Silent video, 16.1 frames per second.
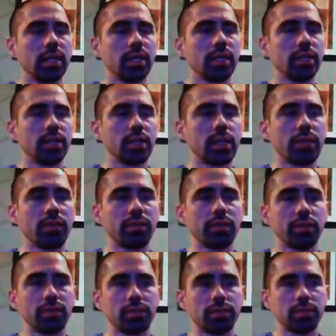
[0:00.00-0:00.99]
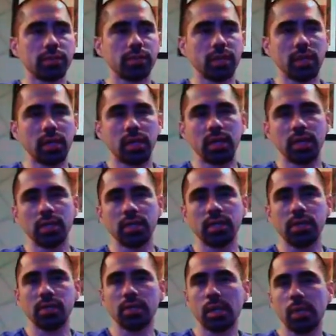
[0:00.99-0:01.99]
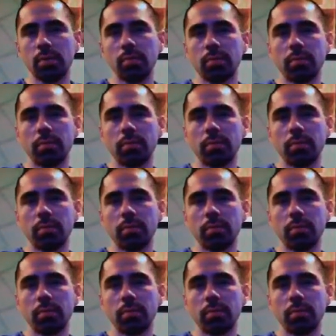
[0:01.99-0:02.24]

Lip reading: The cover girls, a couple